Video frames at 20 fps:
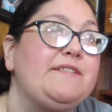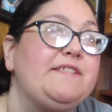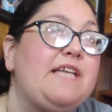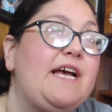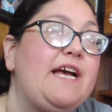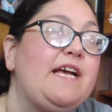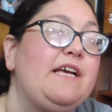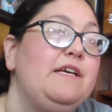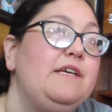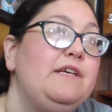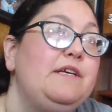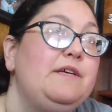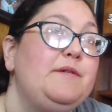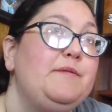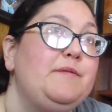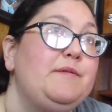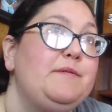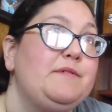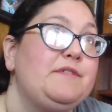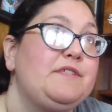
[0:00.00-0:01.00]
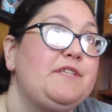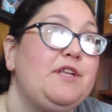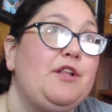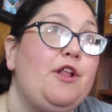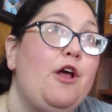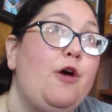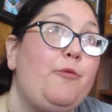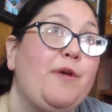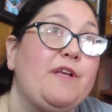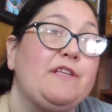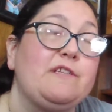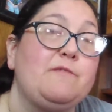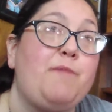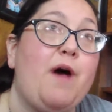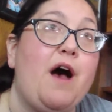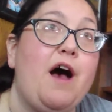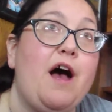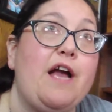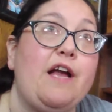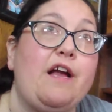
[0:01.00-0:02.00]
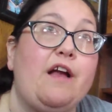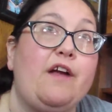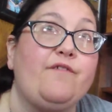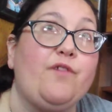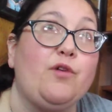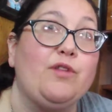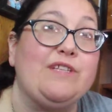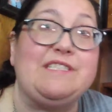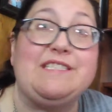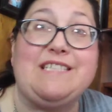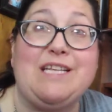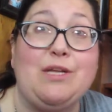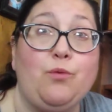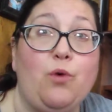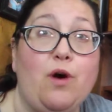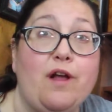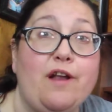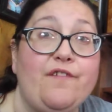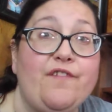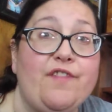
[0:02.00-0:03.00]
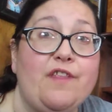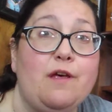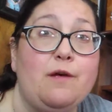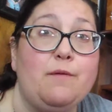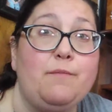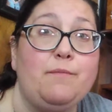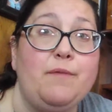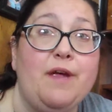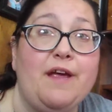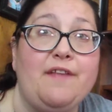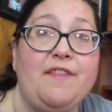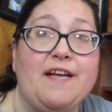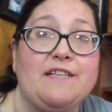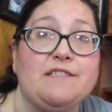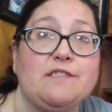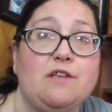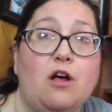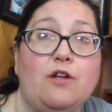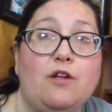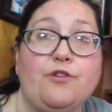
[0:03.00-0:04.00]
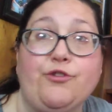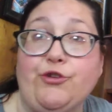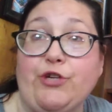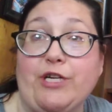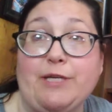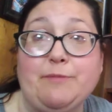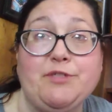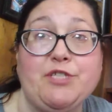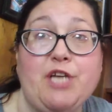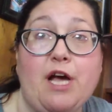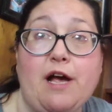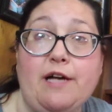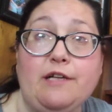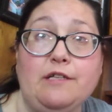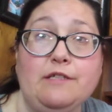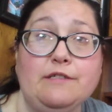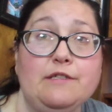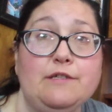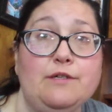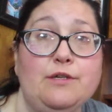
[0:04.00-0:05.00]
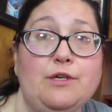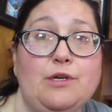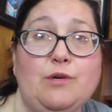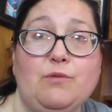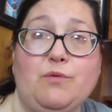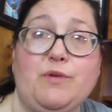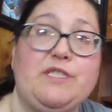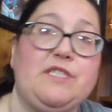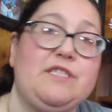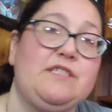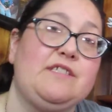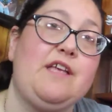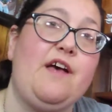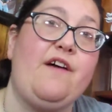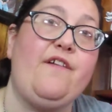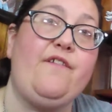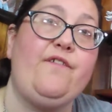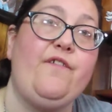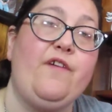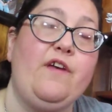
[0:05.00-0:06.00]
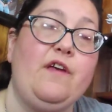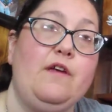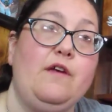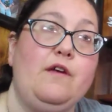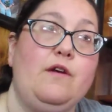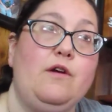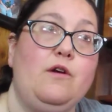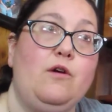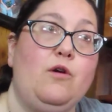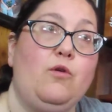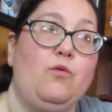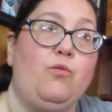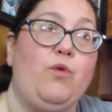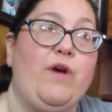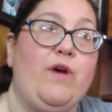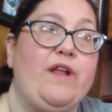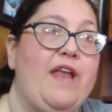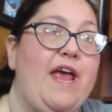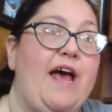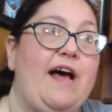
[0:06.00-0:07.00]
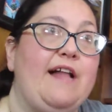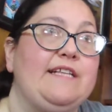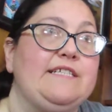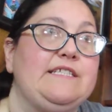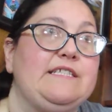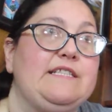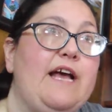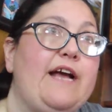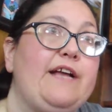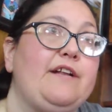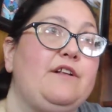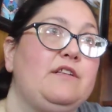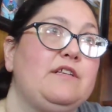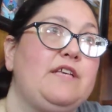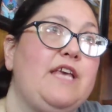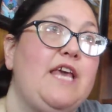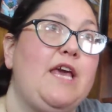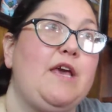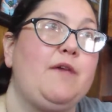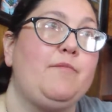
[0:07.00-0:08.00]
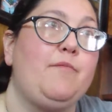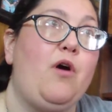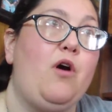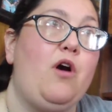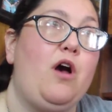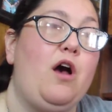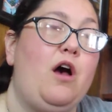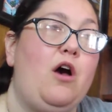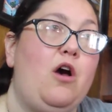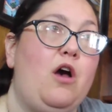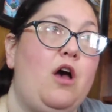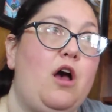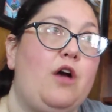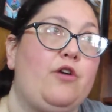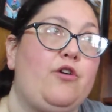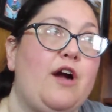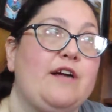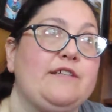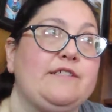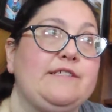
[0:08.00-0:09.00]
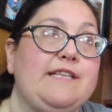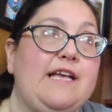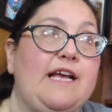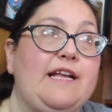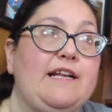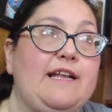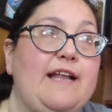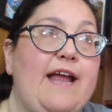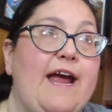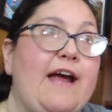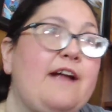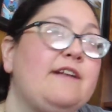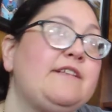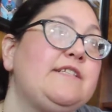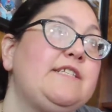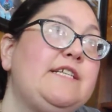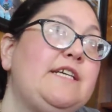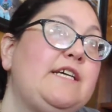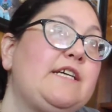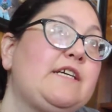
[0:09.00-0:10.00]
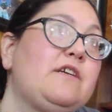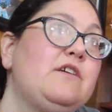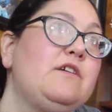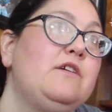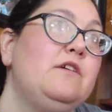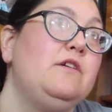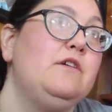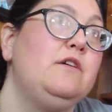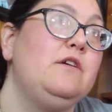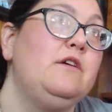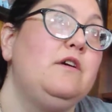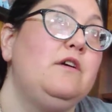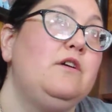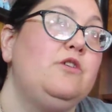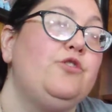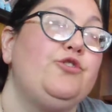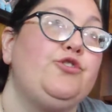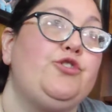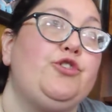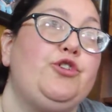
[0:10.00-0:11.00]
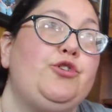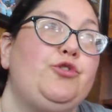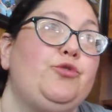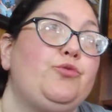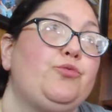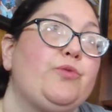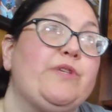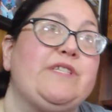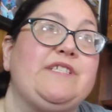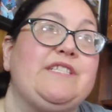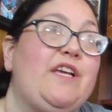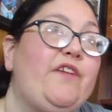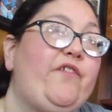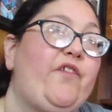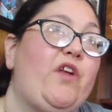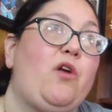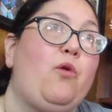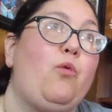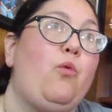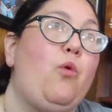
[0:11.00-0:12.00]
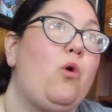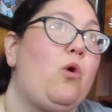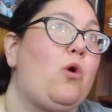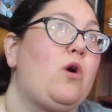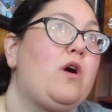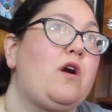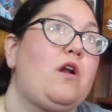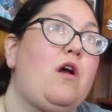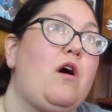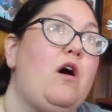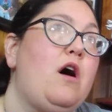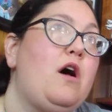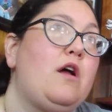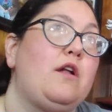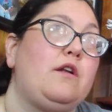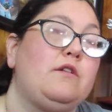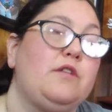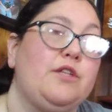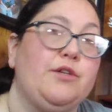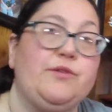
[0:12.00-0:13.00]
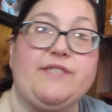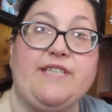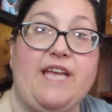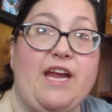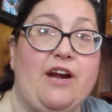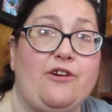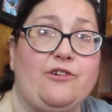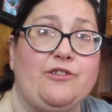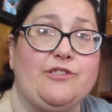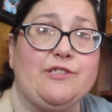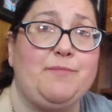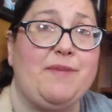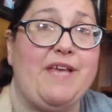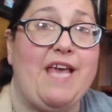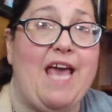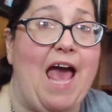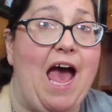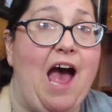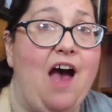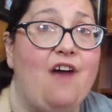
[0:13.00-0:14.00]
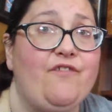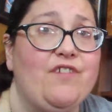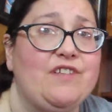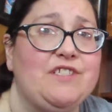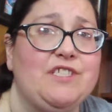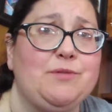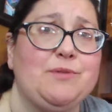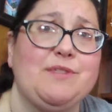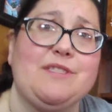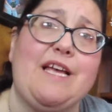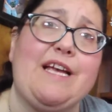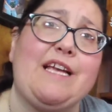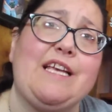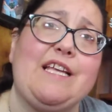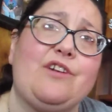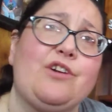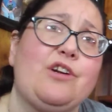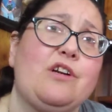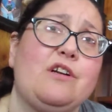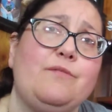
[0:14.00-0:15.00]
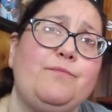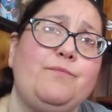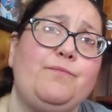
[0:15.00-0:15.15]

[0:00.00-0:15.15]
I'm still hoping to buy, I've only seen one of them, and that's called Dream Child, which is of when Alice Lytle came across the Atlantic to receive an award on Lewis Carroll's behalf. And she was like in her